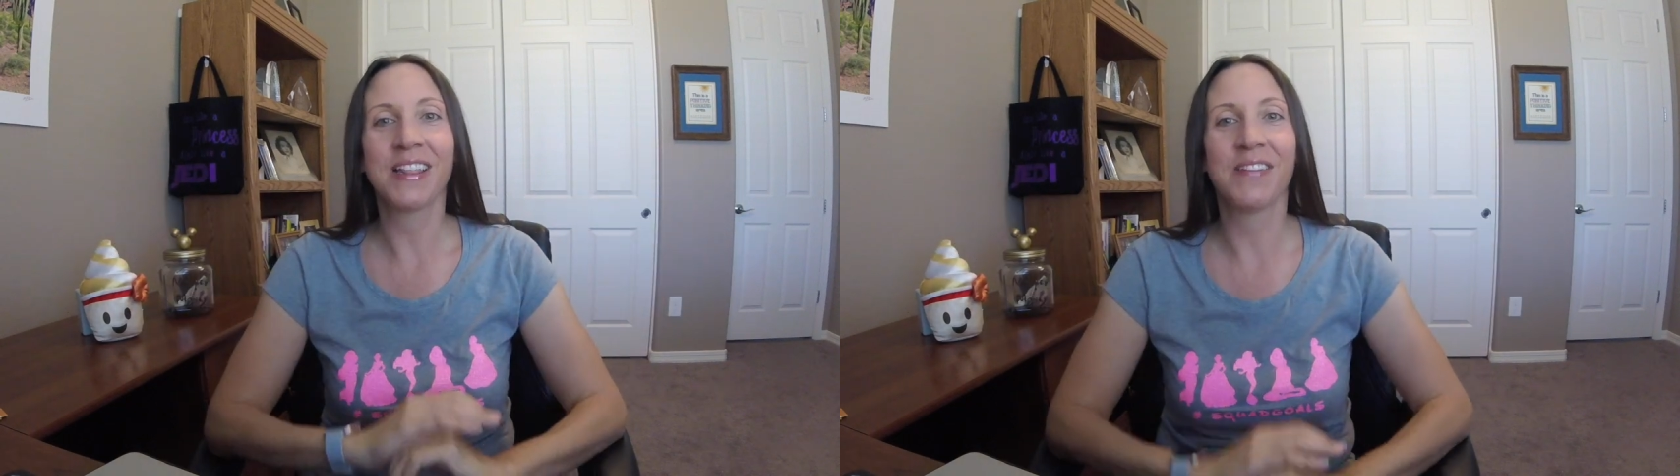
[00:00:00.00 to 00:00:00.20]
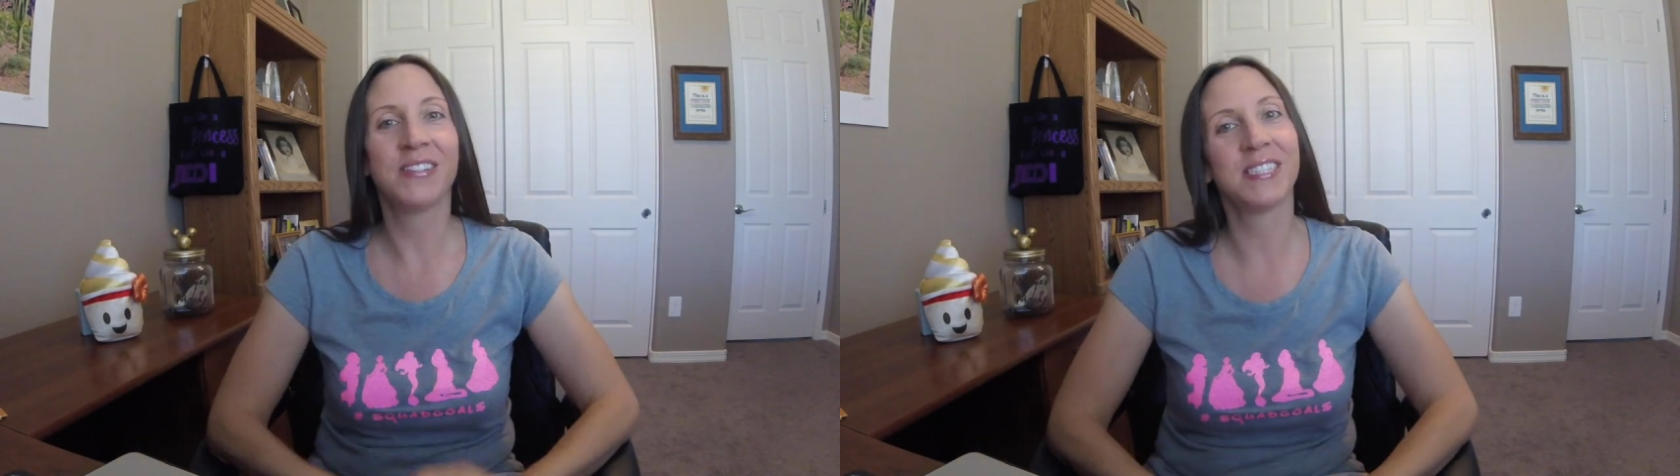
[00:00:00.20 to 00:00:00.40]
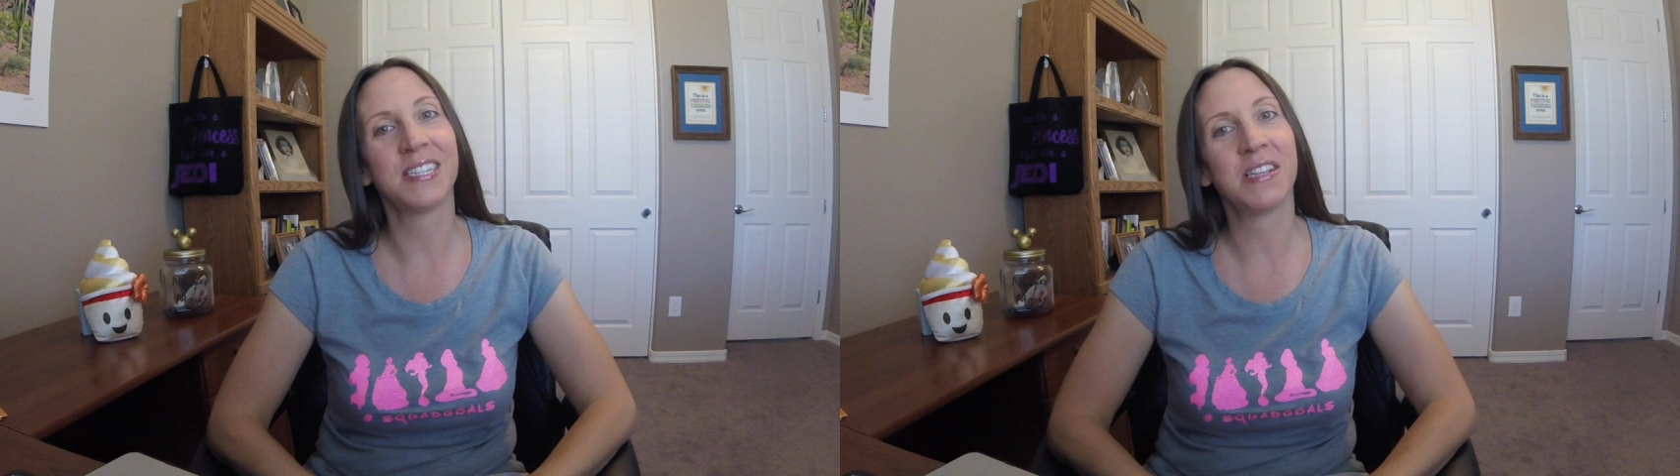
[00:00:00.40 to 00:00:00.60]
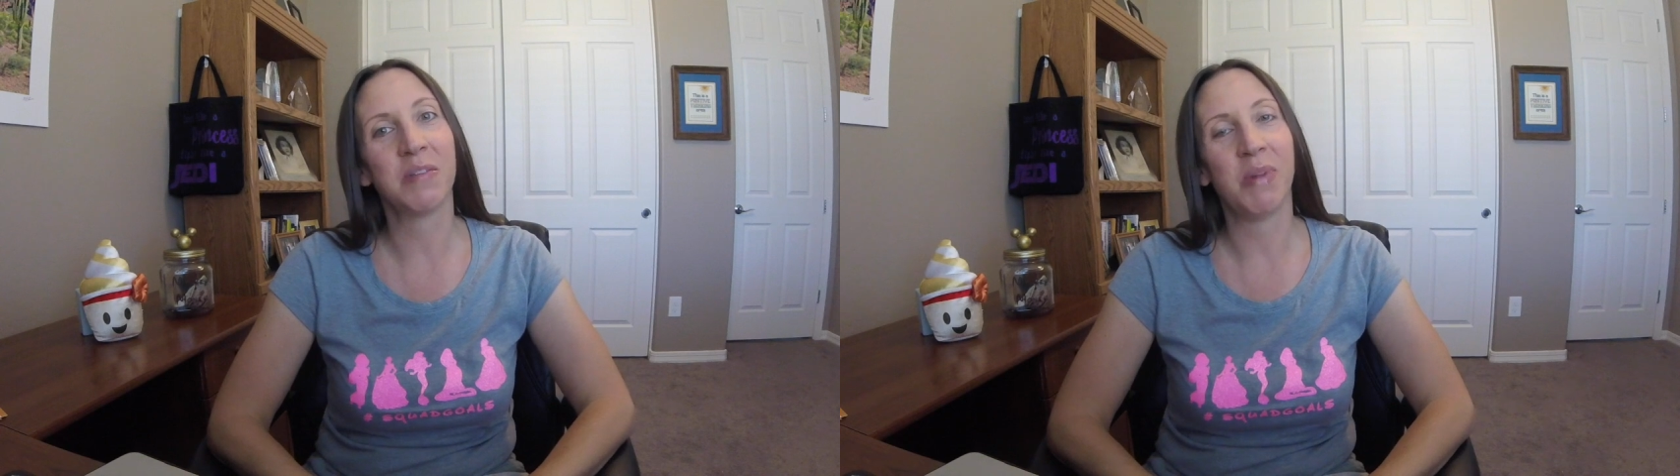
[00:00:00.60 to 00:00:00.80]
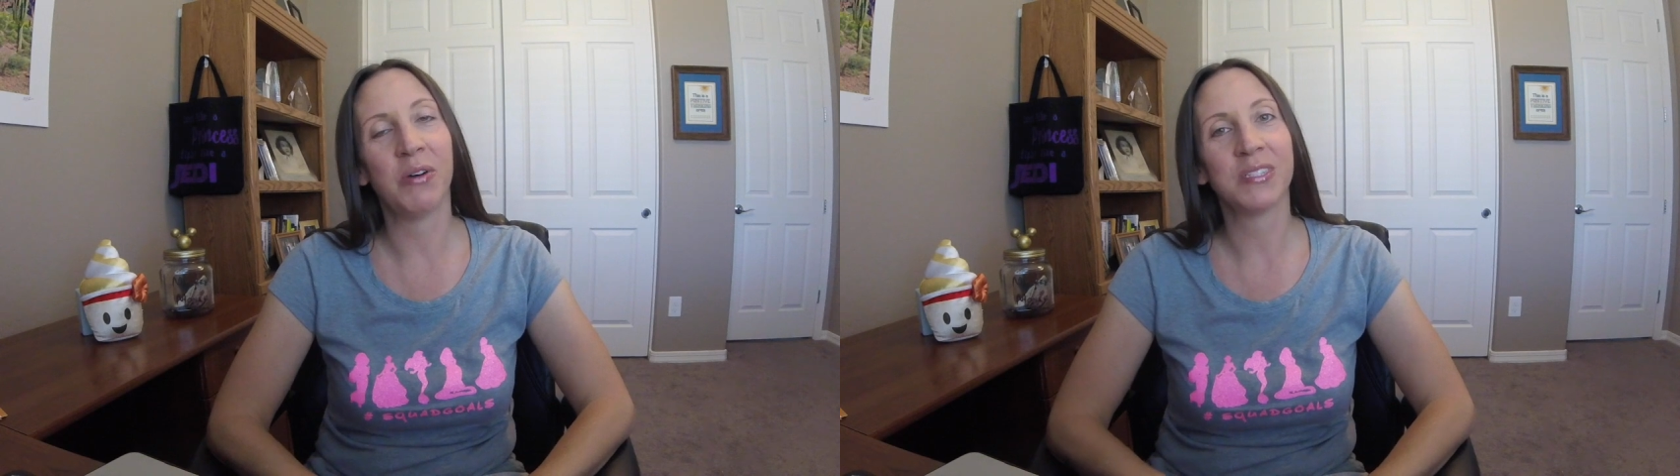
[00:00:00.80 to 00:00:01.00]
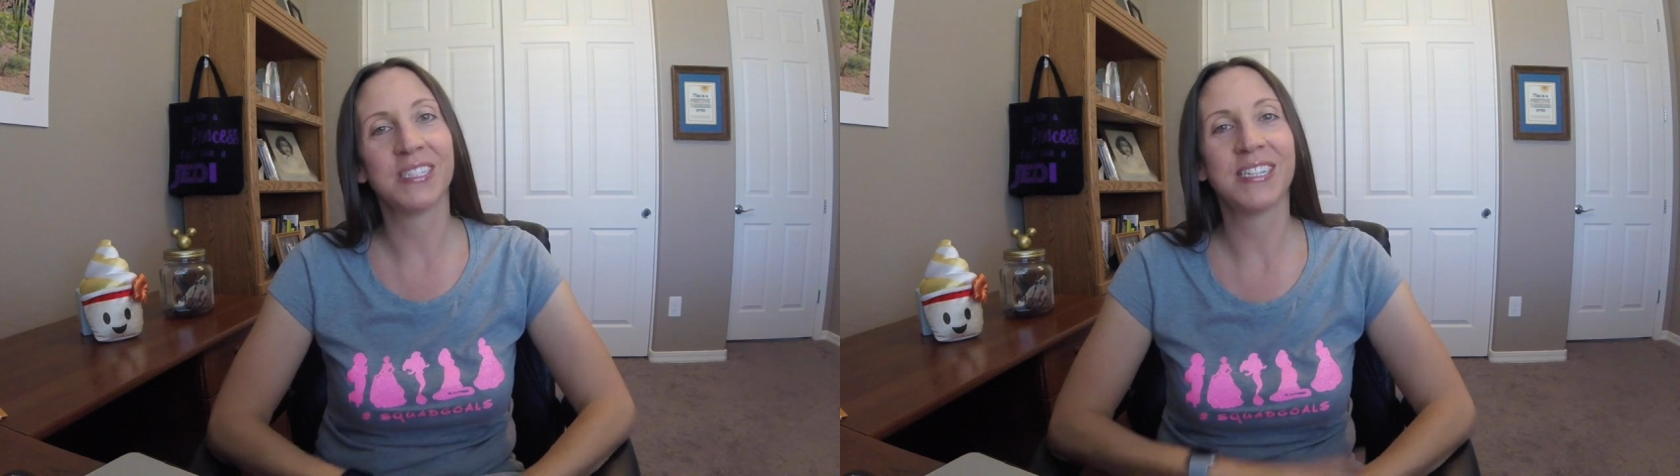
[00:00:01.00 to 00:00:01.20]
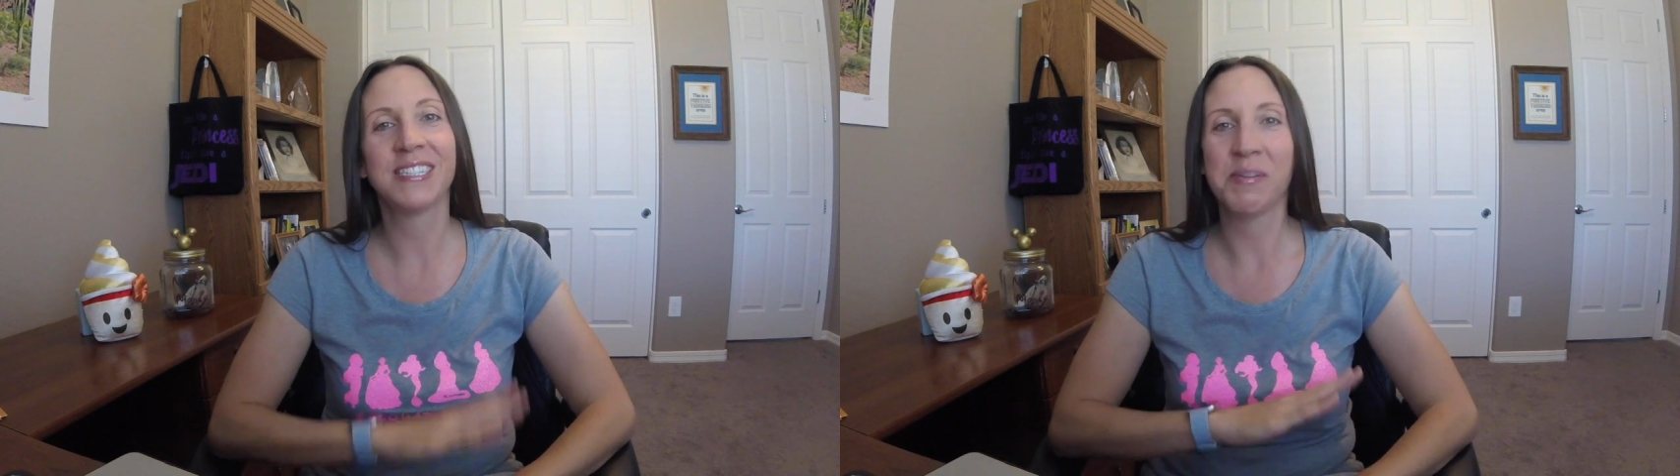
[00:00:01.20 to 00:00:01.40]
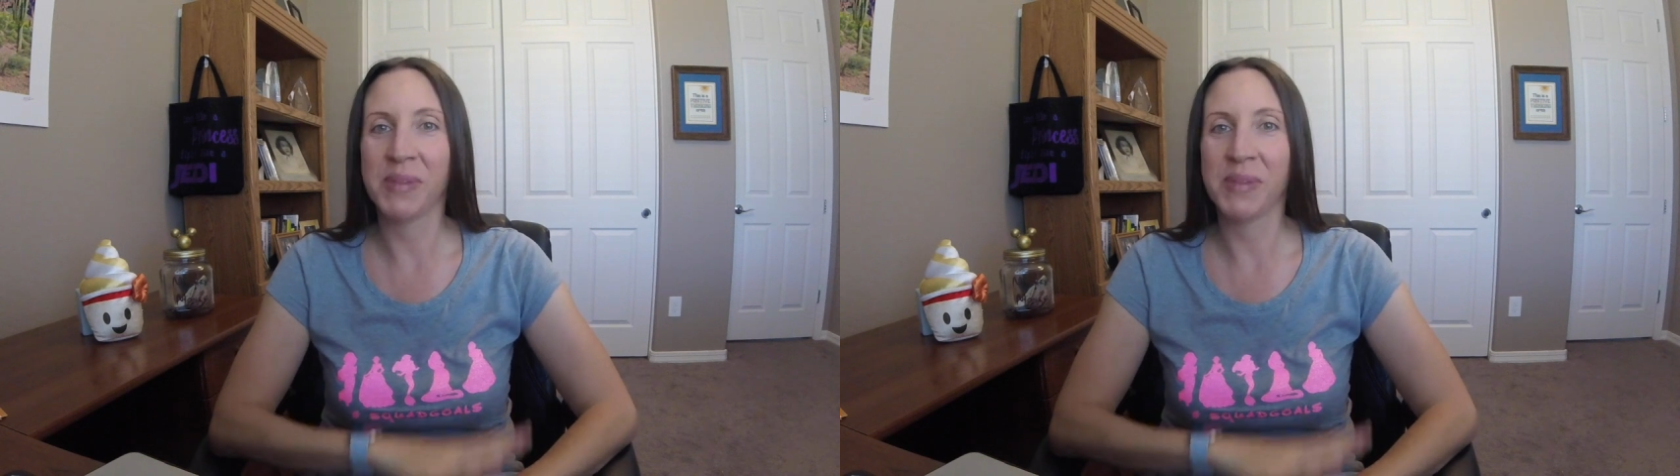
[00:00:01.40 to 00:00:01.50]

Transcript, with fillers: love to sing the most is in